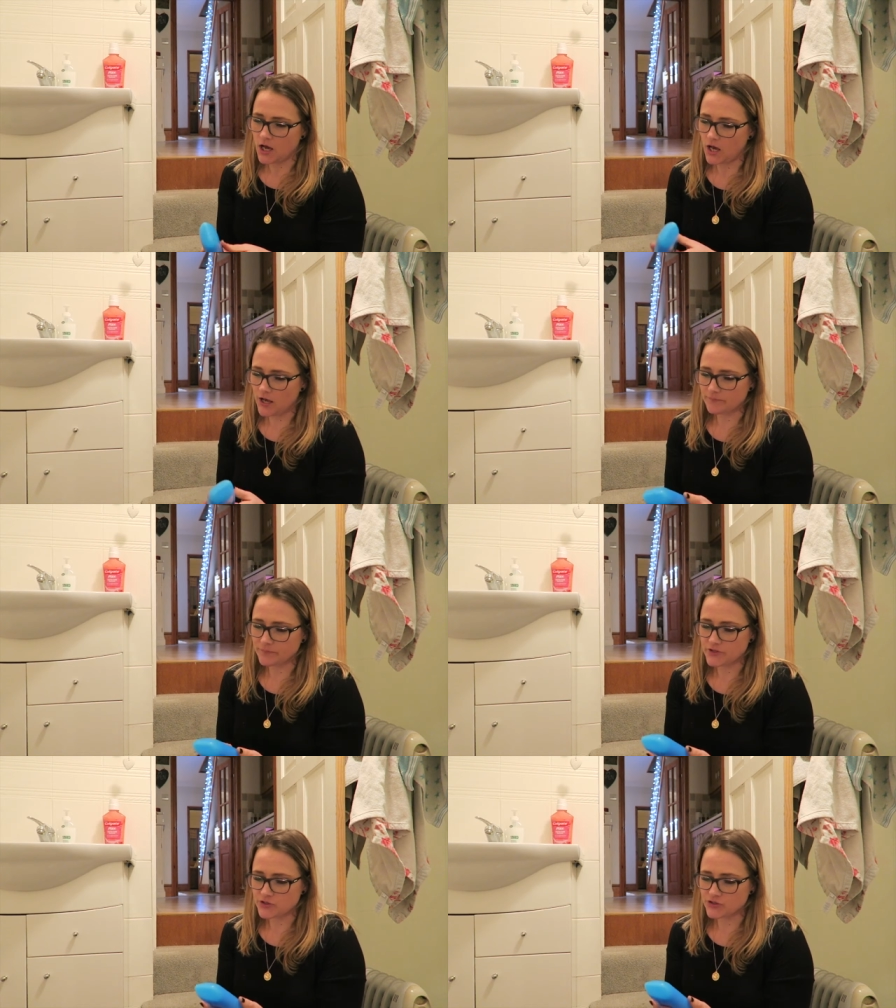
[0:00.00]

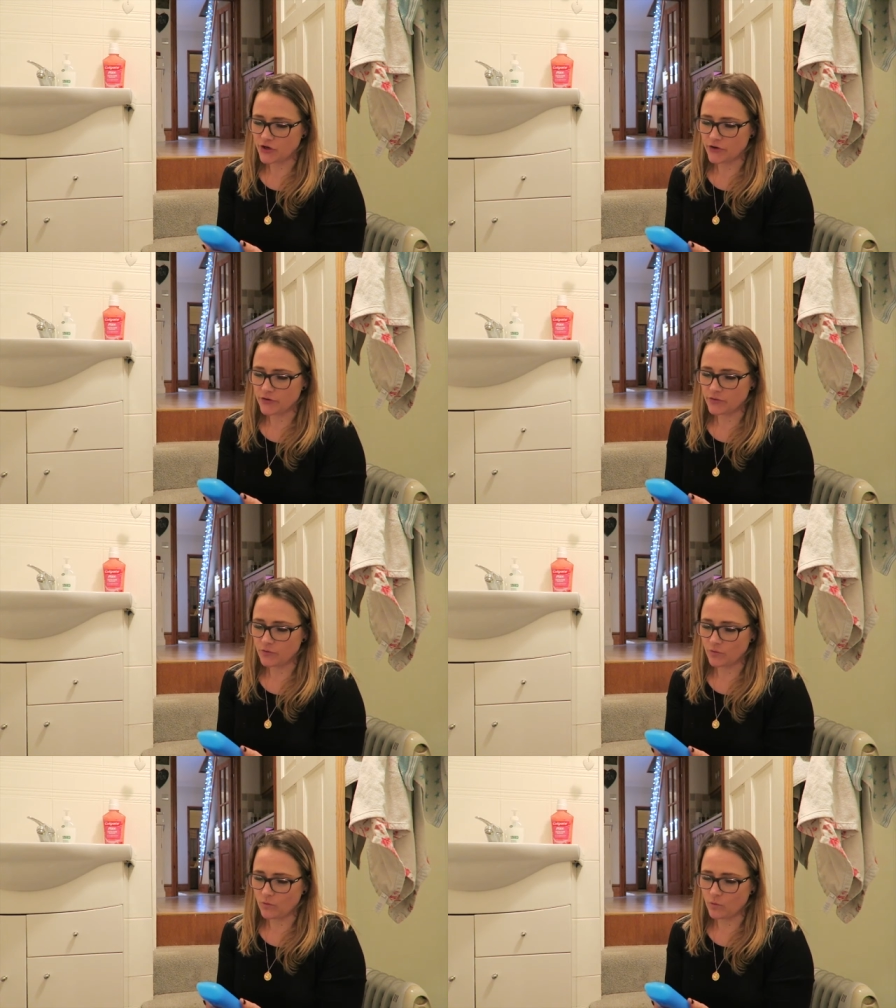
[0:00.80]
Um, so
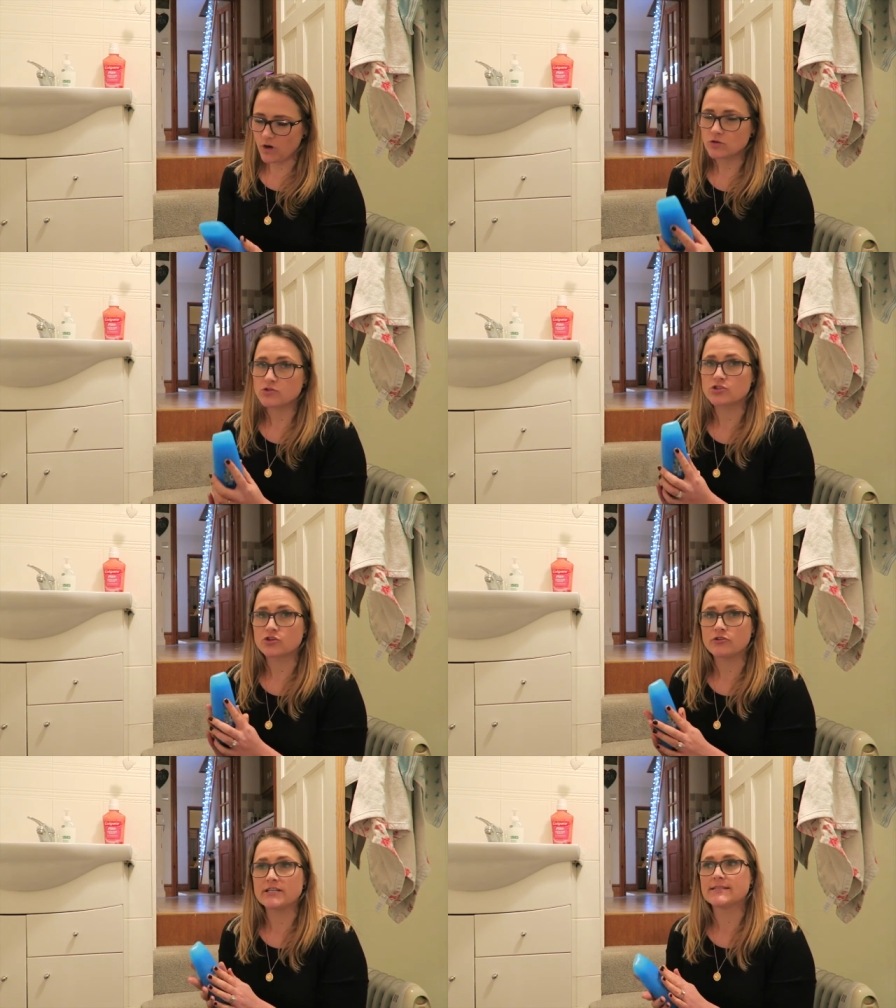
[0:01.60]
whilst
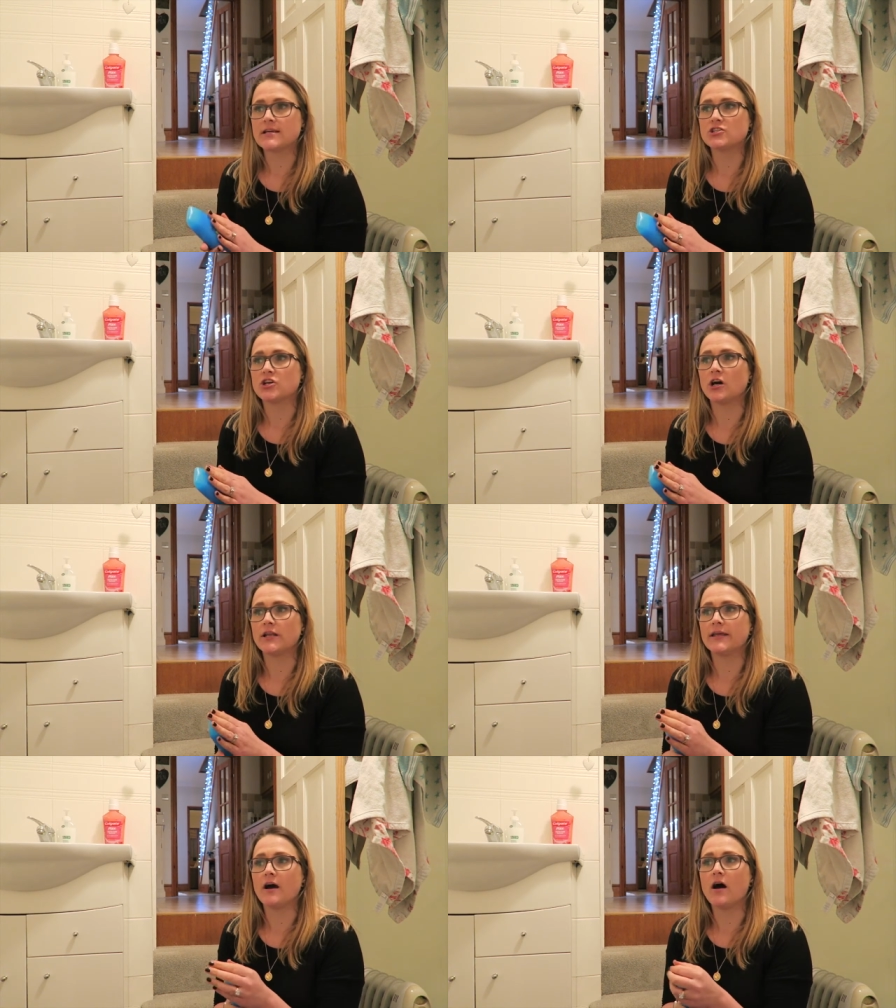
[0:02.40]
Chris and
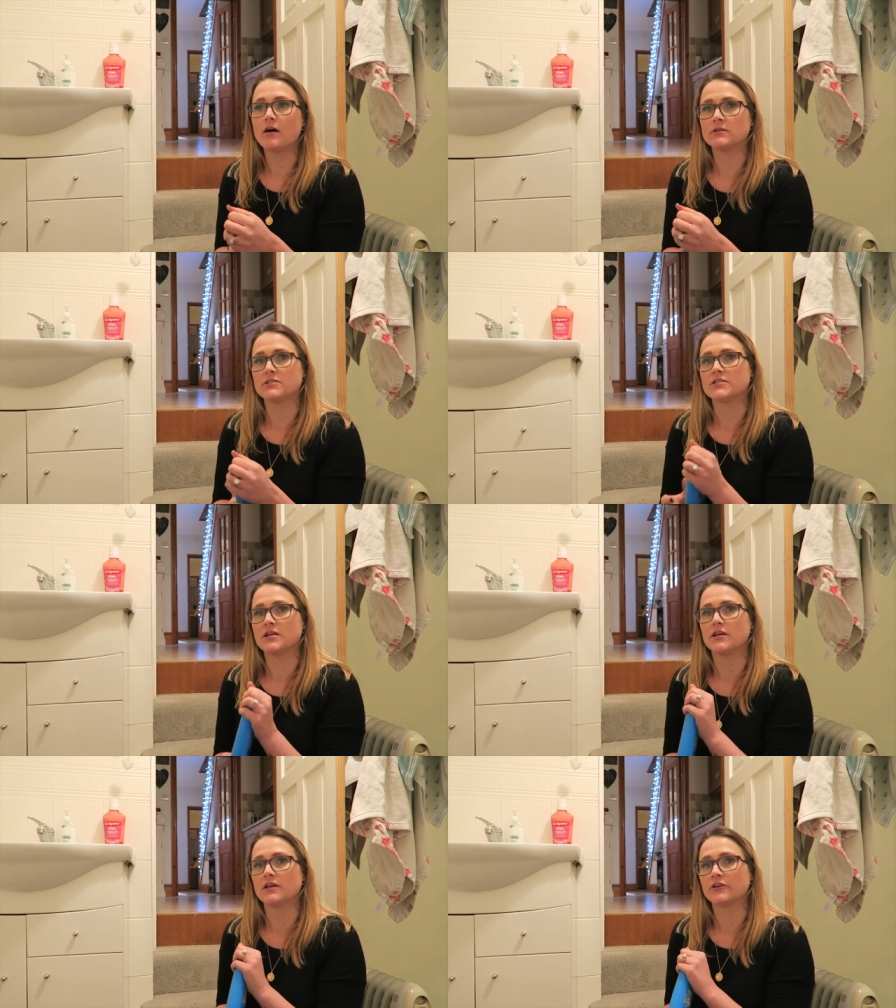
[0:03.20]
Charlie
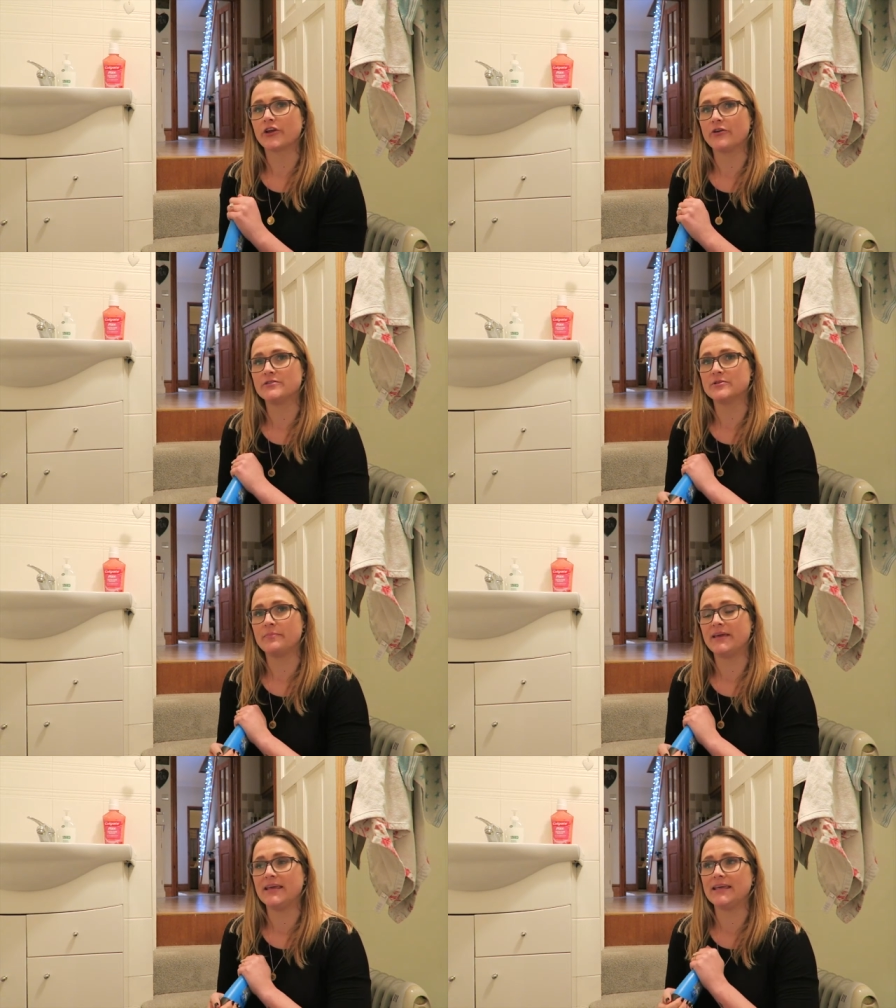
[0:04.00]
aren't going
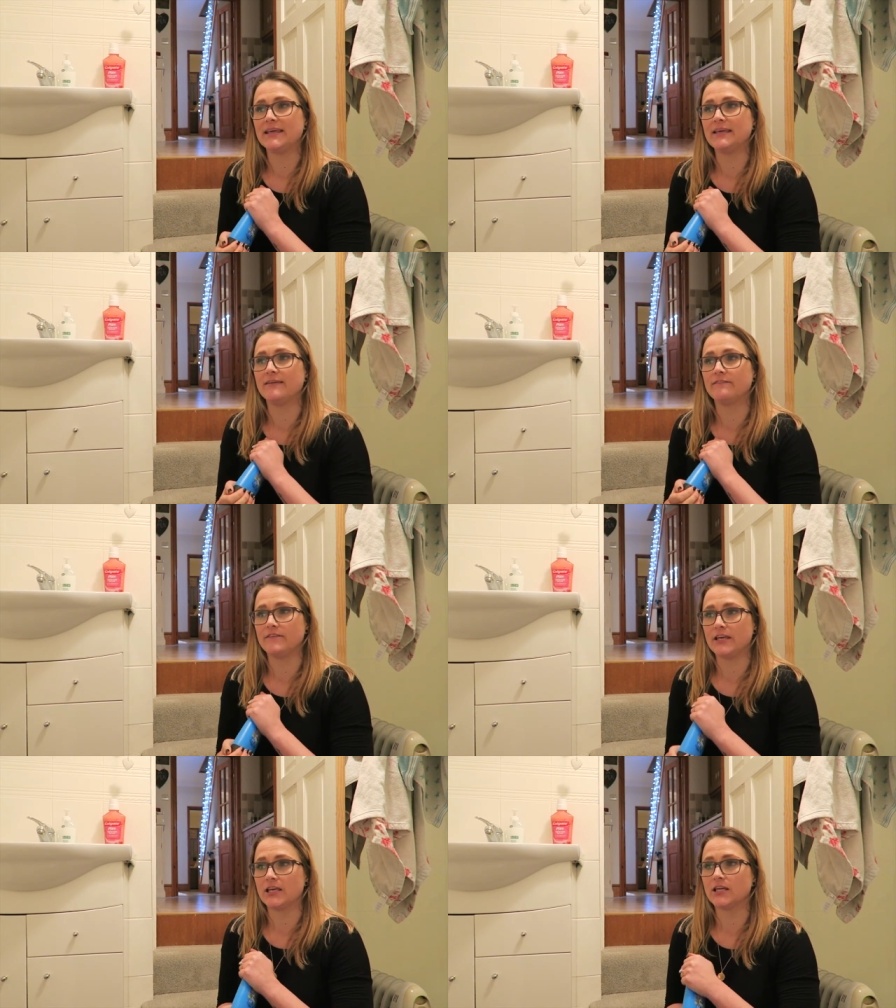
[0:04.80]
to be
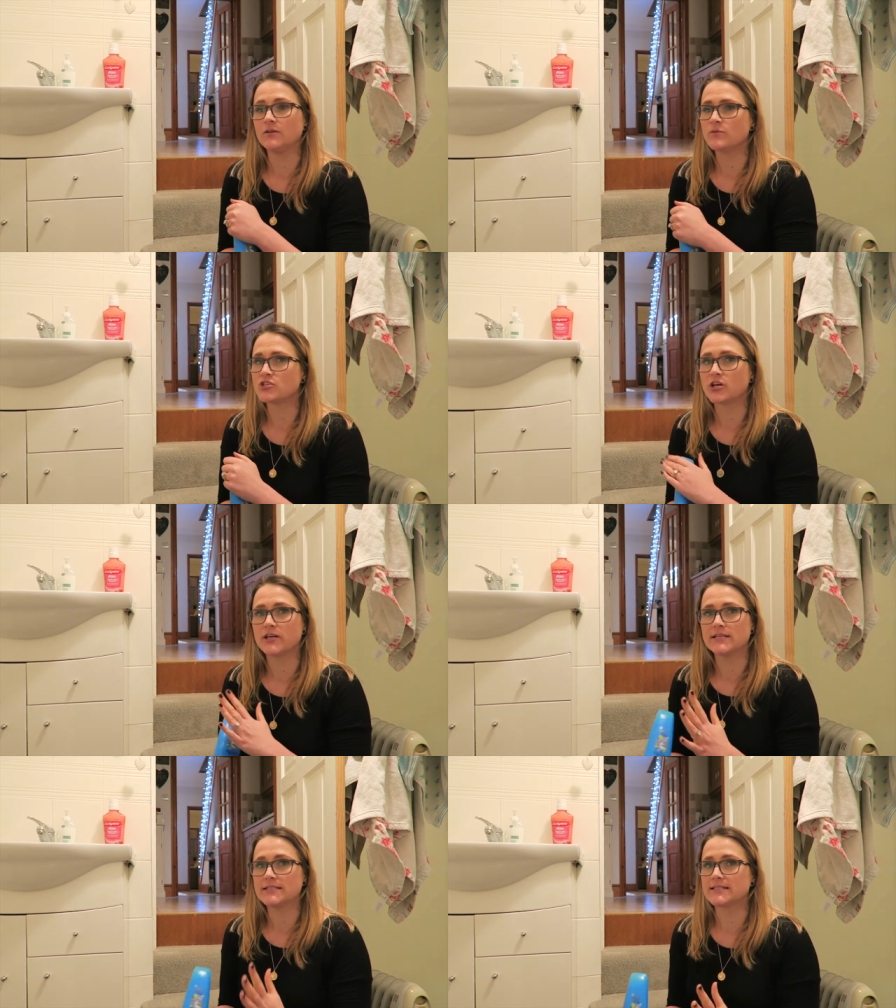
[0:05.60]
vegan, which
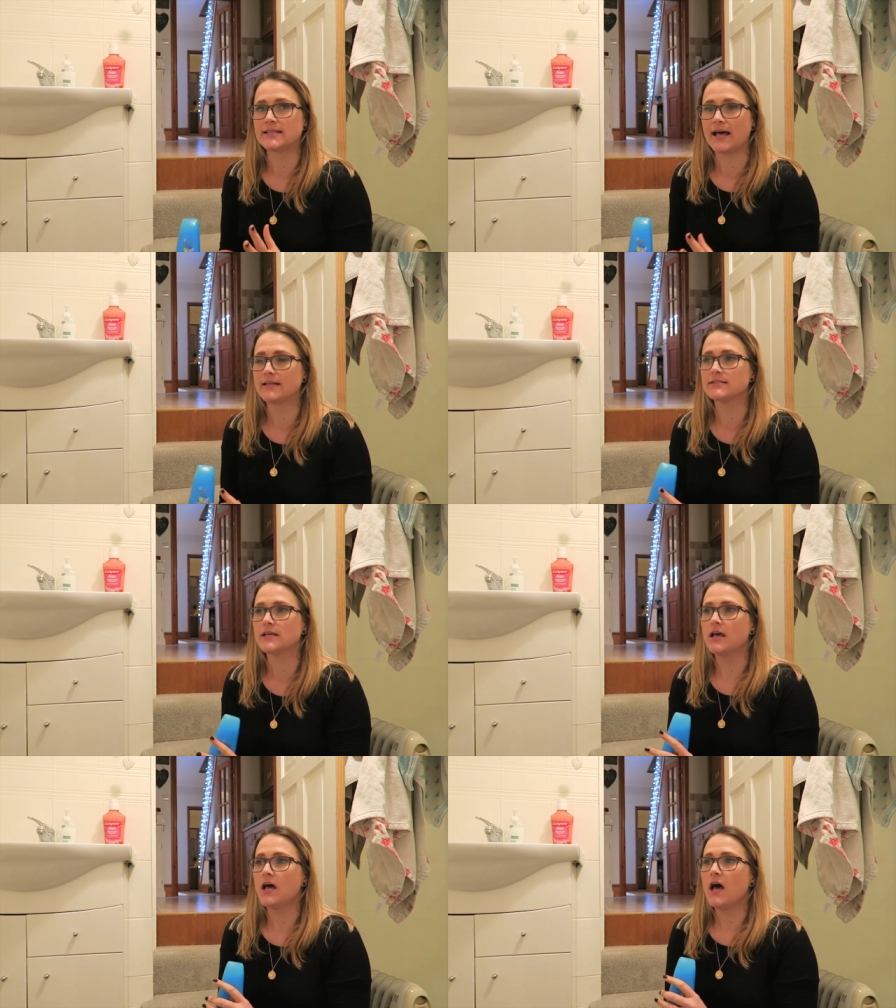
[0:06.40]
I understand,